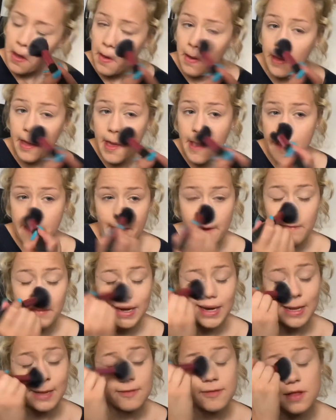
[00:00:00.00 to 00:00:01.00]
And you don't
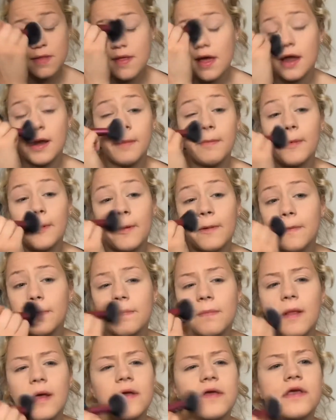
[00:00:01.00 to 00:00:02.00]
really need to do that anymore.
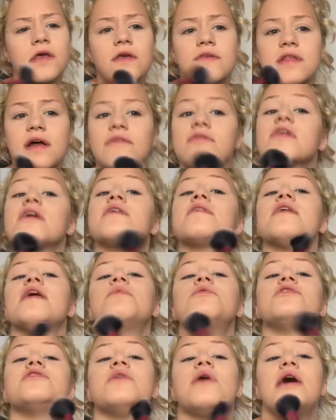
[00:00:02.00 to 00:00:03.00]
Like, you used to have to get to the
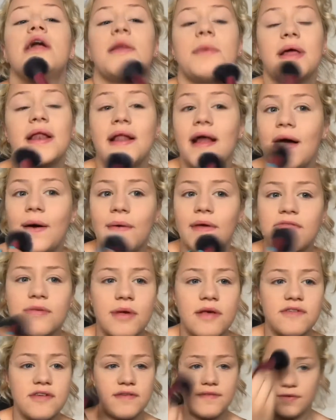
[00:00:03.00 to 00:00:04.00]
airport so early, but now, especially